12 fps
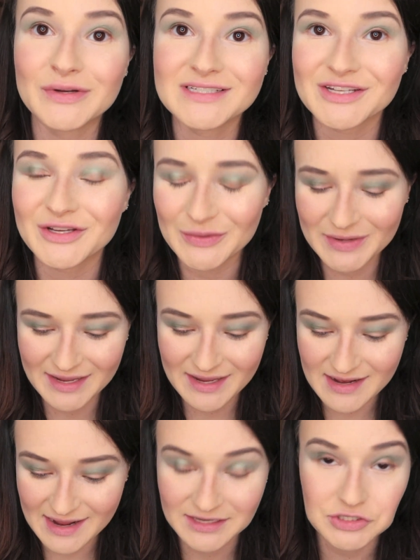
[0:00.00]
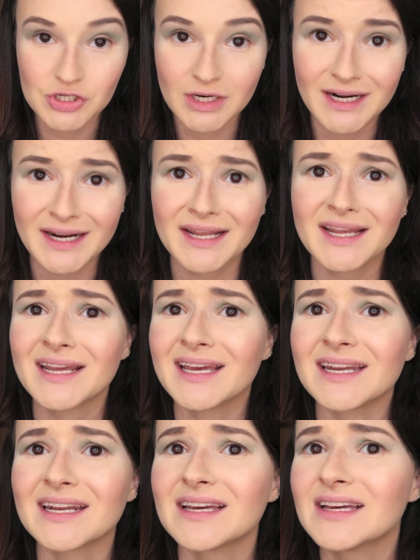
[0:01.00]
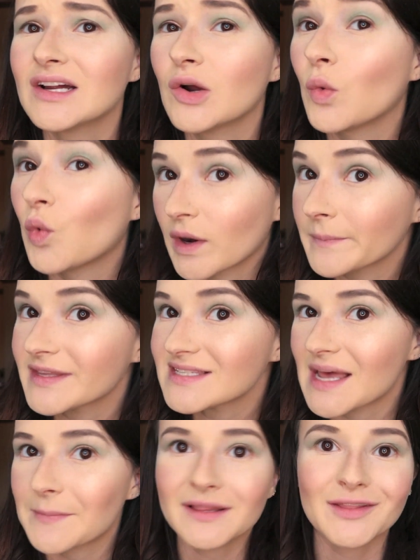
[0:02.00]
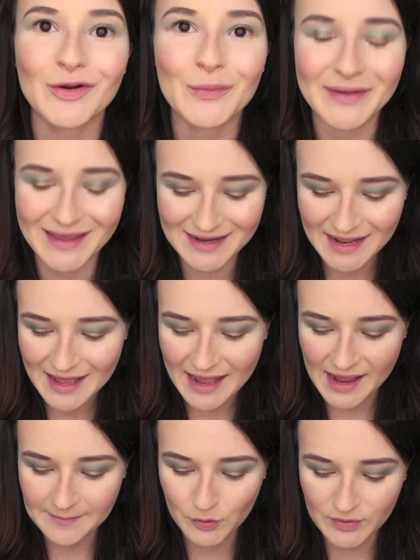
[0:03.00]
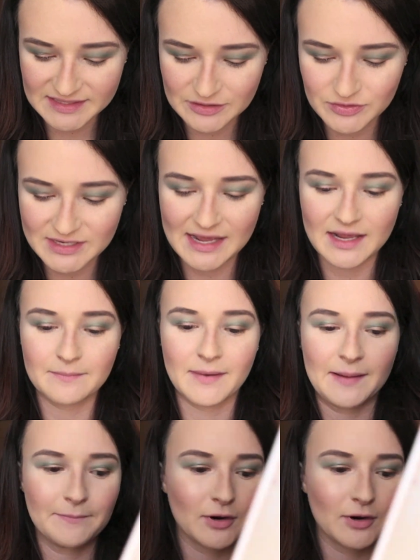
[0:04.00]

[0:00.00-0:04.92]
going to go ahead and try and warm this up a little bit. I'm going to take my